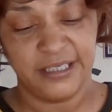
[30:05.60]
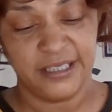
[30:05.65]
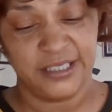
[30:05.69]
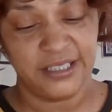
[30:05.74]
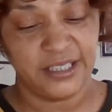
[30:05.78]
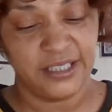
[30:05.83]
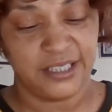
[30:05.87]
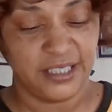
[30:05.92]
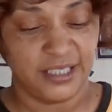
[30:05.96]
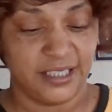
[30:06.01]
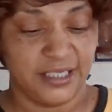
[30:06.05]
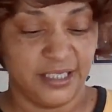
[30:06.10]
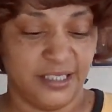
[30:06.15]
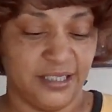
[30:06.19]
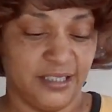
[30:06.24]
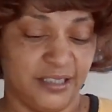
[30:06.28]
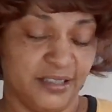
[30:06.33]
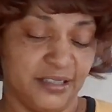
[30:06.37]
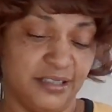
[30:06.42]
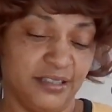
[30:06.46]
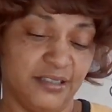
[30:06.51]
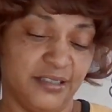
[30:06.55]

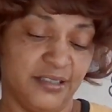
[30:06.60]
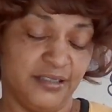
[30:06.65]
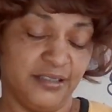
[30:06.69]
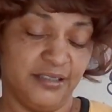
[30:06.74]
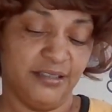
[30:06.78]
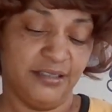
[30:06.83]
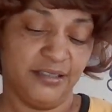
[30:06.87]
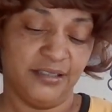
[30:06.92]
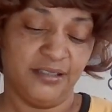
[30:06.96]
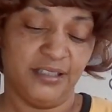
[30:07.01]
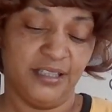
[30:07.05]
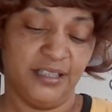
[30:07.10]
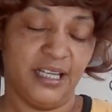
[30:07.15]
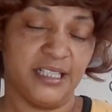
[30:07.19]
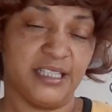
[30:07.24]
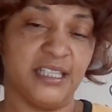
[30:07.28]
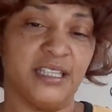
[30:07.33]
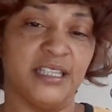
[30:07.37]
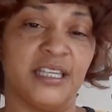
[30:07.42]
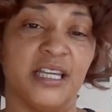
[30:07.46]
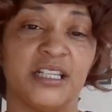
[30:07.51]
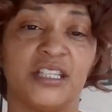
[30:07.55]
Shit. Y'all
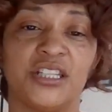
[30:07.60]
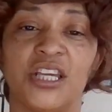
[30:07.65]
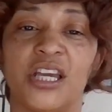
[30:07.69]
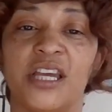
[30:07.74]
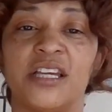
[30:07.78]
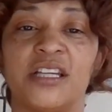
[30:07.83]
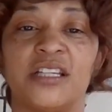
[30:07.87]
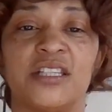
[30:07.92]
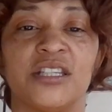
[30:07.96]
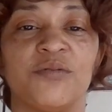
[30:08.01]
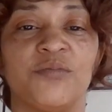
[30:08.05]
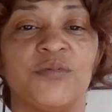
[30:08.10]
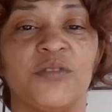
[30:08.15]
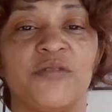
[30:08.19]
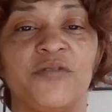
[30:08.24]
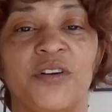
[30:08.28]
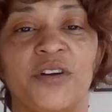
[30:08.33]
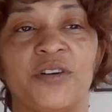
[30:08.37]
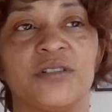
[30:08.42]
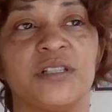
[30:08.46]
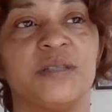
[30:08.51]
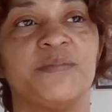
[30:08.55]
seen that change in
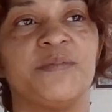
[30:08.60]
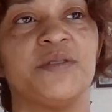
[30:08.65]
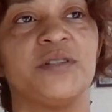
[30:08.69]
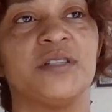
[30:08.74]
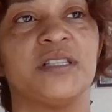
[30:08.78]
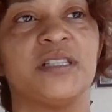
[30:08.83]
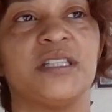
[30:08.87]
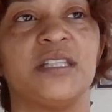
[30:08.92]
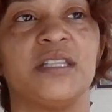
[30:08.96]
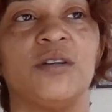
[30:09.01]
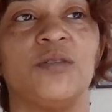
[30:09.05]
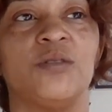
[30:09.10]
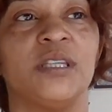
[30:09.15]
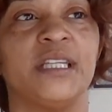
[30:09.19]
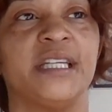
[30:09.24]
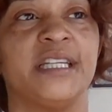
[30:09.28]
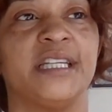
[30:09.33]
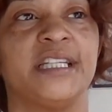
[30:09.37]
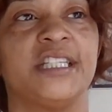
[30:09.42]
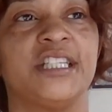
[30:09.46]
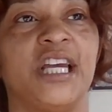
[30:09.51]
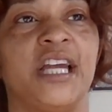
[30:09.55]
reverse. Spirit said don't
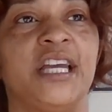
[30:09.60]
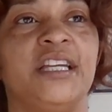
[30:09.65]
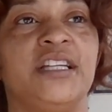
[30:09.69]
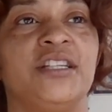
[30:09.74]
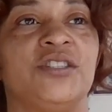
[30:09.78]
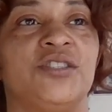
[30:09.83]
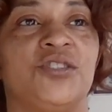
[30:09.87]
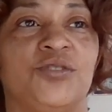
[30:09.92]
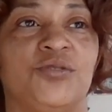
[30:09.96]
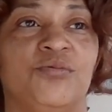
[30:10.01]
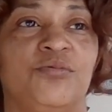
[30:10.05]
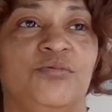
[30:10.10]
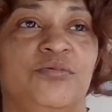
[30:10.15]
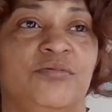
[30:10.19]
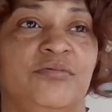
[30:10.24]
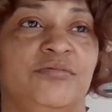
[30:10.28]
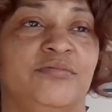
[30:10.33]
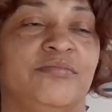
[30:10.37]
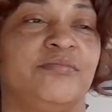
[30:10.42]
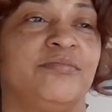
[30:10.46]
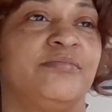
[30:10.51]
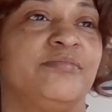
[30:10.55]
let it change
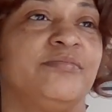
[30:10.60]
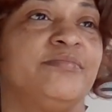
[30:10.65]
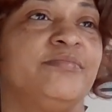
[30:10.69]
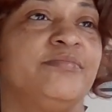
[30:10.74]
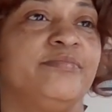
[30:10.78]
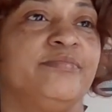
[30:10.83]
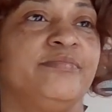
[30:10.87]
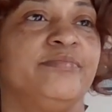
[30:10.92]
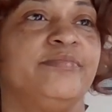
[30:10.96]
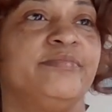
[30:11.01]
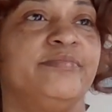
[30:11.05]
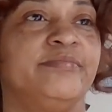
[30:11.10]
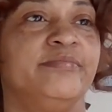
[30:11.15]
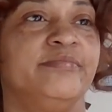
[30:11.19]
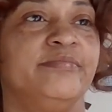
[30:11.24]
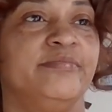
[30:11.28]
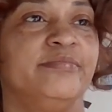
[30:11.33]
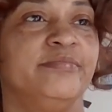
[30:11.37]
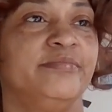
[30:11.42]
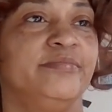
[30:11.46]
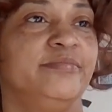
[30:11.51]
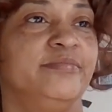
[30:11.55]
you.
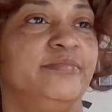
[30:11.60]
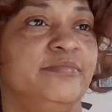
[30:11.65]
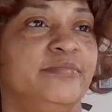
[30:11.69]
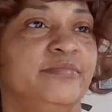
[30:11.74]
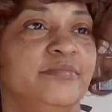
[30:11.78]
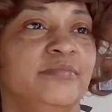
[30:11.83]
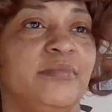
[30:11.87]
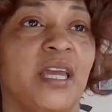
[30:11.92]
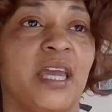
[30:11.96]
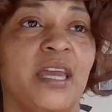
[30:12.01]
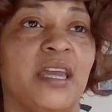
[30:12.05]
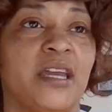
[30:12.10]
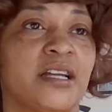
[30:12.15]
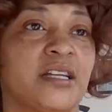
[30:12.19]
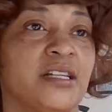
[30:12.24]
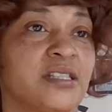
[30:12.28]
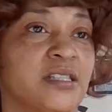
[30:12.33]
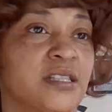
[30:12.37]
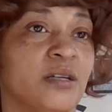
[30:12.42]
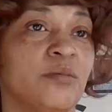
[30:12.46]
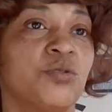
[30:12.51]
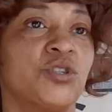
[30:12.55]
Man,
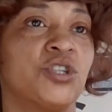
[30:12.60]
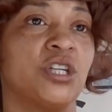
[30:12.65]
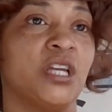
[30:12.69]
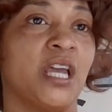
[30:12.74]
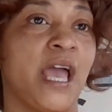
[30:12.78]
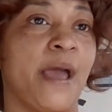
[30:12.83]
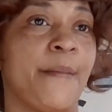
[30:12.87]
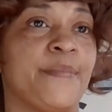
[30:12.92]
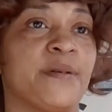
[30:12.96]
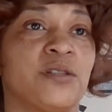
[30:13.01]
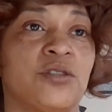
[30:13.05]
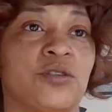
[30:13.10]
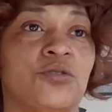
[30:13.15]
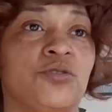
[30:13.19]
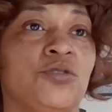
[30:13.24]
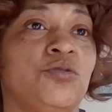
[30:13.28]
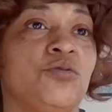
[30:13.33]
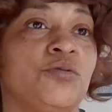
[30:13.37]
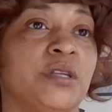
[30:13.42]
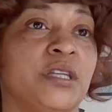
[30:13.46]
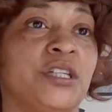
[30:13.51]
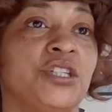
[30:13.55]
because some shit happened to
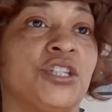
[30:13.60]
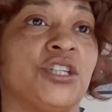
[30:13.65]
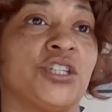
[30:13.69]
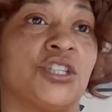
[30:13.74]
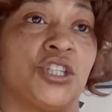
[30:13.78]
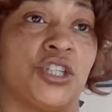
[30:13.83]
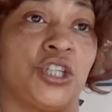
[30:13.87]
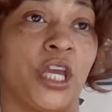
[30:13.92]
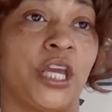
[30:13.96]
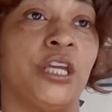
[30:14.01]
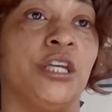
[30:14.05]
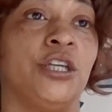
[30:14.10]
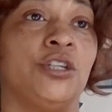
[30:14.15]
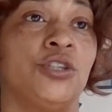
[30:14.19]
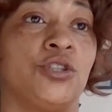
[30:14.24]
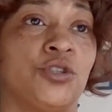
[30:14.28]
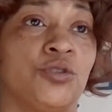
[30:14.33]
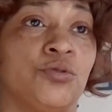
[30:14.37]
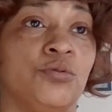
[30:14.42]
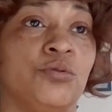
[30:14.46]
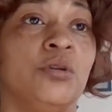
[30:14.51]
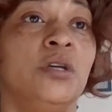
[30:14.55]
you and it just
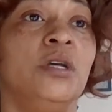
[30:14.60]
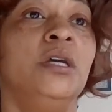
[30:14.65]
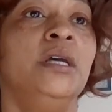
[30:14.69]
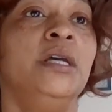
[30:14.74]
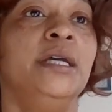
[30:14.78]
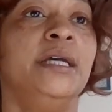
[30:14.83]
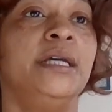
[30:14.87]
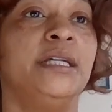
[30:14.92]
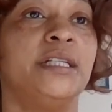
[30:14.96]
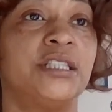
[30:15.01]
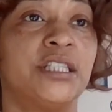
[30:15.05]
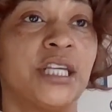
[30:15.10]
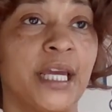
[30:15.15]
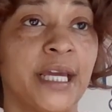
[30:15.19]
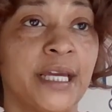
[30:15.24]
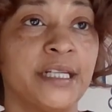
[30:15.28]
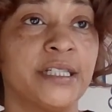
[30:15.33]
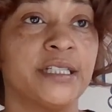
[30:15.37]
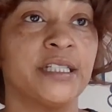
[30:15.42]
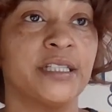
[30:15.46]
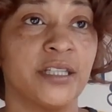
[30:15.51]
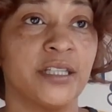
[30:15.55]
changed you. It
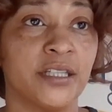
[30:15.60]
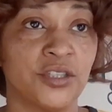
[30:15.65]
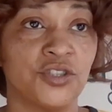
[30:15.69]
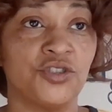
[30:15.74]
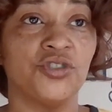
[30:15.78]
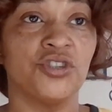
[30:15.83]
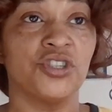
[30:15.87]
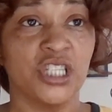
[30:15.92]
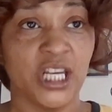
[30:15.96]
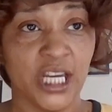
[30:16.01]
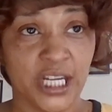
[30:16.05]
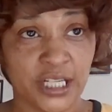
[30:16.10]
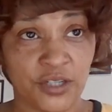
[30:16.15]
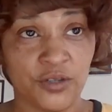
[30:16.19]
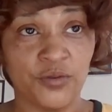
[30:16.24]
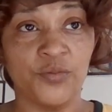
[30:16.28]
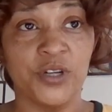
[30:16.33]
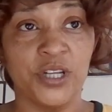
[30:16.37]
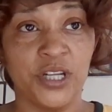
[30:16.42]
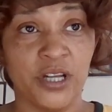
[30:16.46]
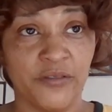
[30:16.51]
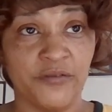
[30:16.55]
changes the
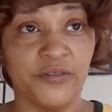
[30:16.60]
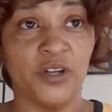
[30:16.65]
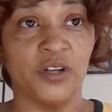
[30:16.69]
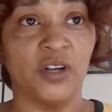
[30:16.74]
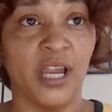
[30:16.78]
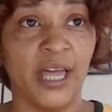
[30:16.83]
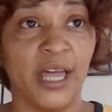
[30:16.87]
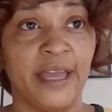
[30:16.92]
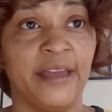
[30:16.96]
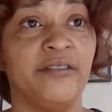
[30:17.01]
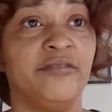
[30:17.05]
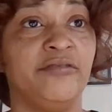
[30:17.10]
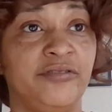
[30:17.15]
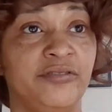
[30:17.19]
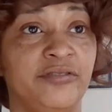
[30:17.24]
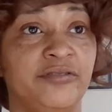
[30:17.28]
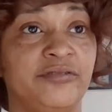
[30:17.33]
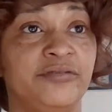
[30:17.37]
trajectory of your life.